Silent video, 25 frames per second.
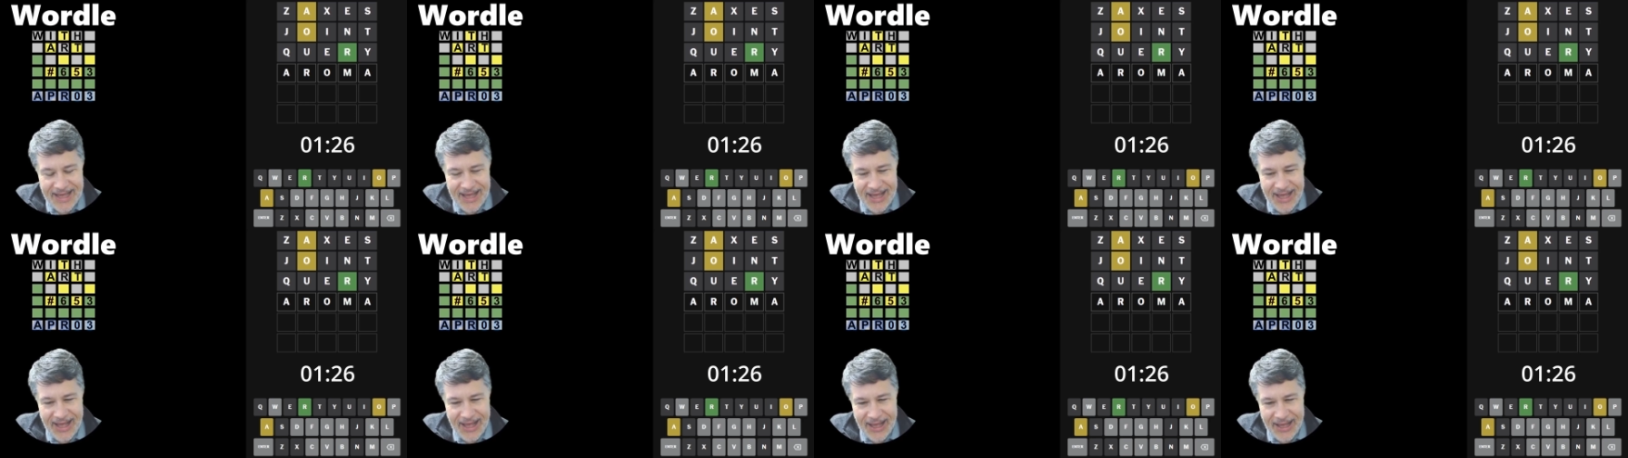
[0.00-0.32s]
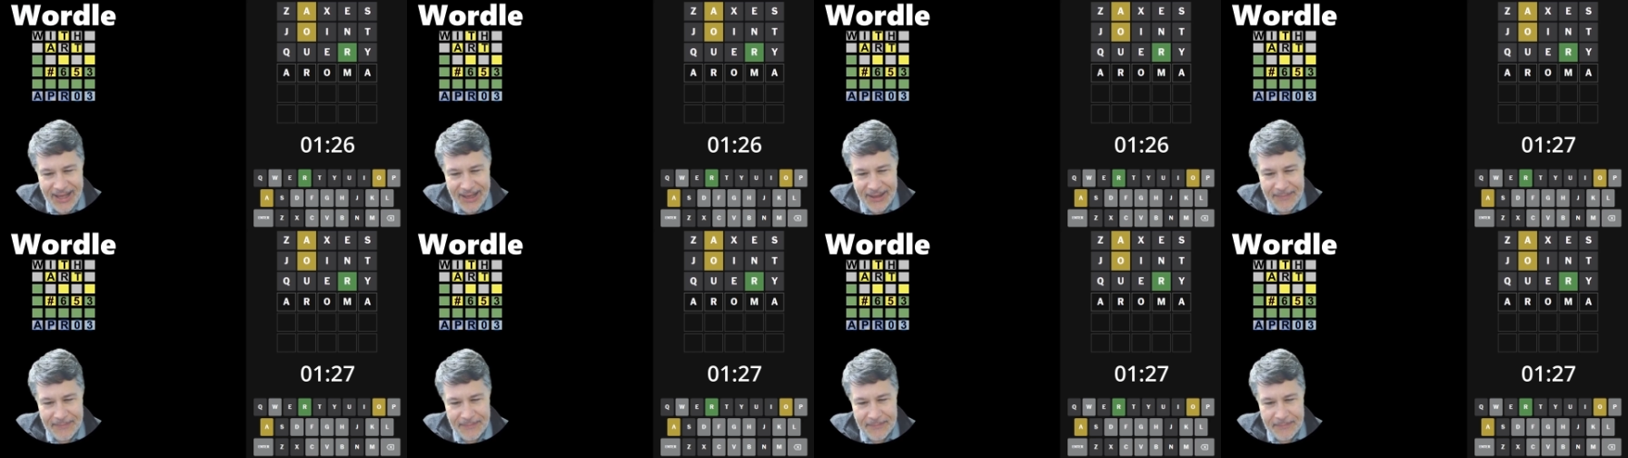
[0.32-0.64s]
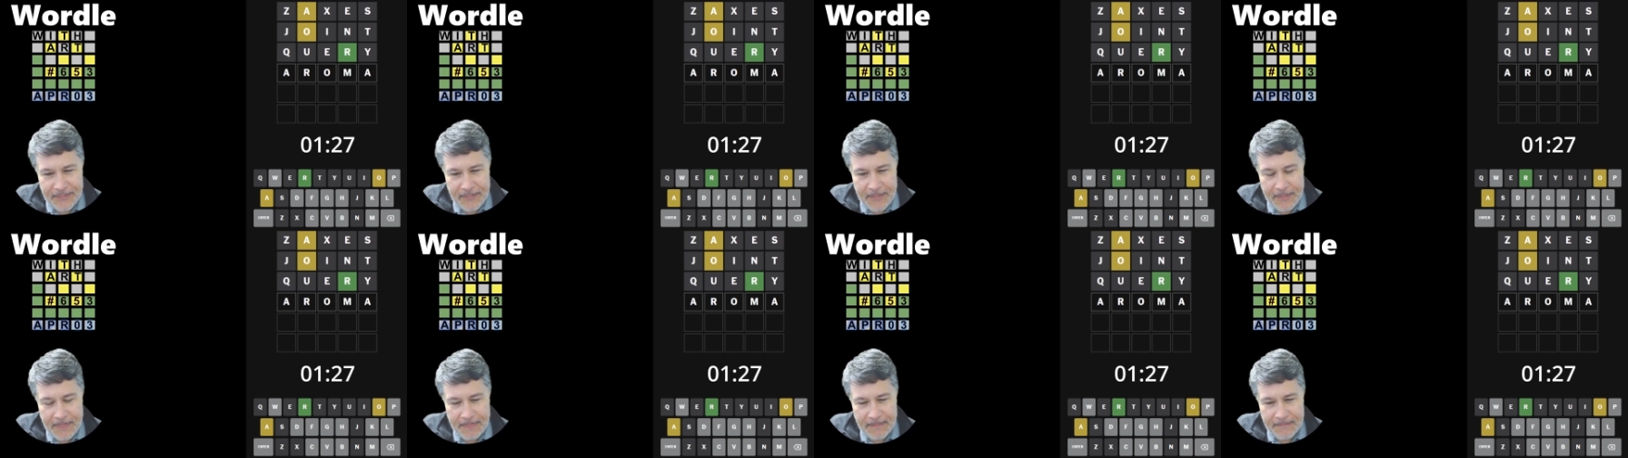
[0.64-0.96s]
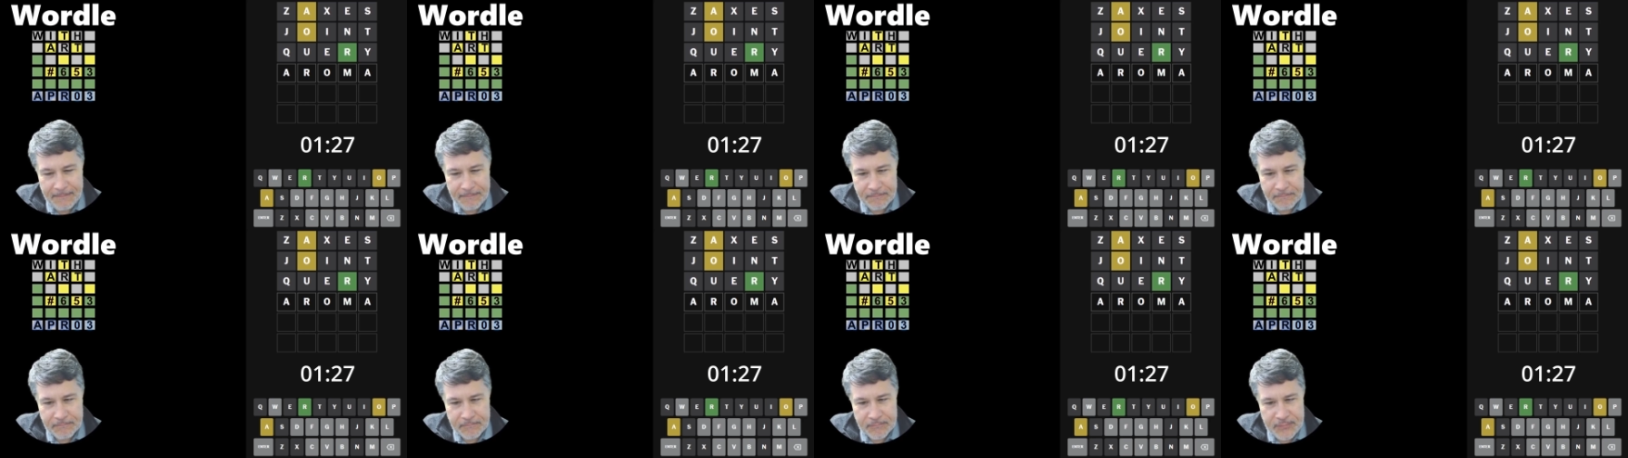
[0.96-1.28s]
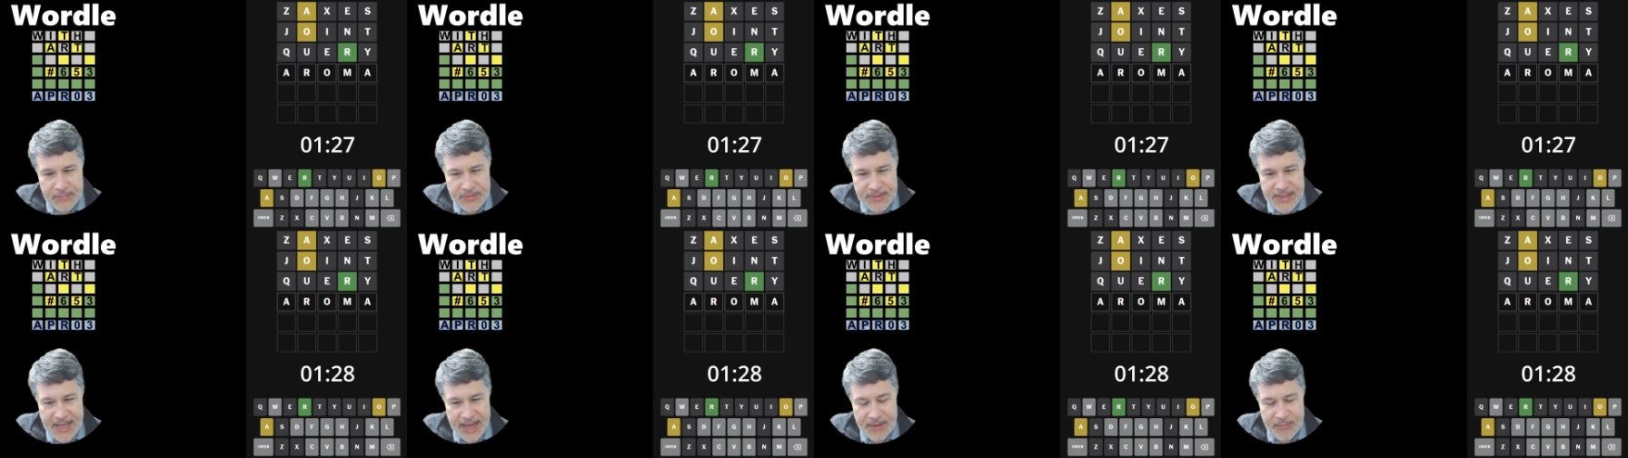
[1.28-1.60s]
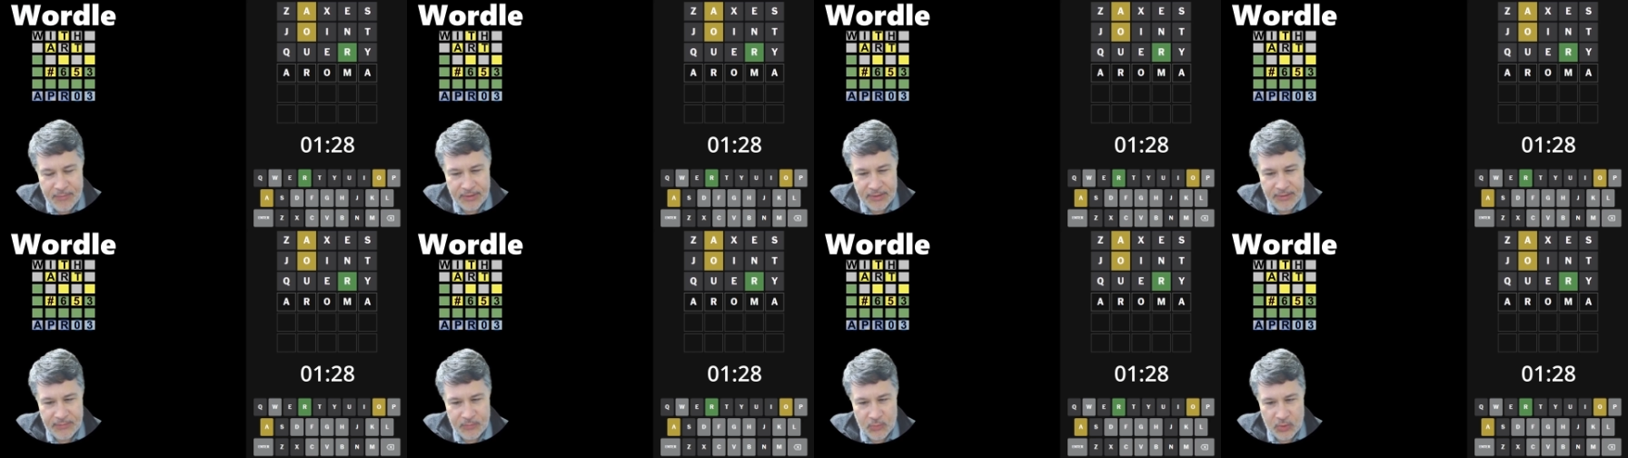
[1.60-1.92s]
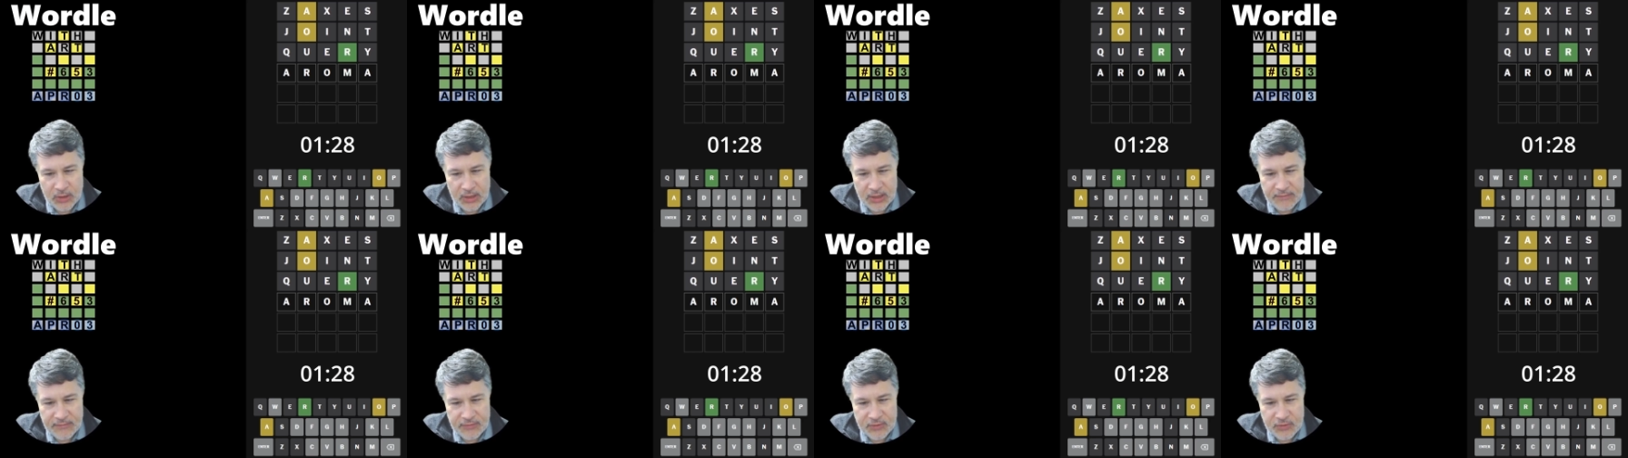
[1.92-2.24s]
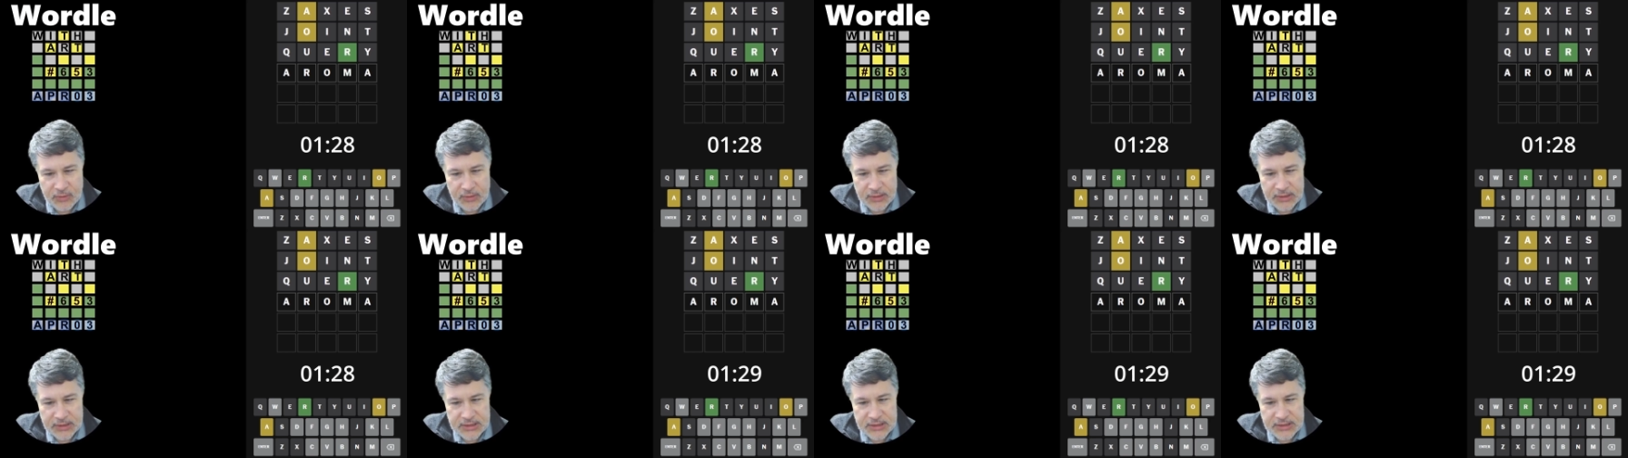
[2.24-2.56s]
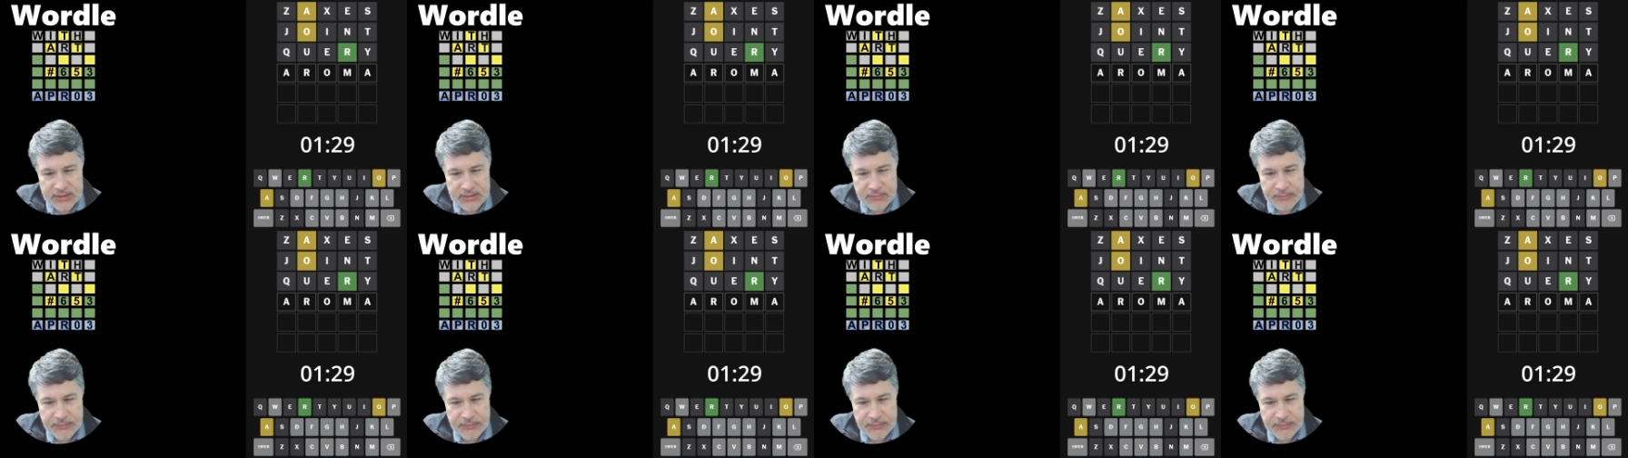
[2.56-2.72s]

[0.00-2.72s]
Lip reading: That wouldn't work, of course.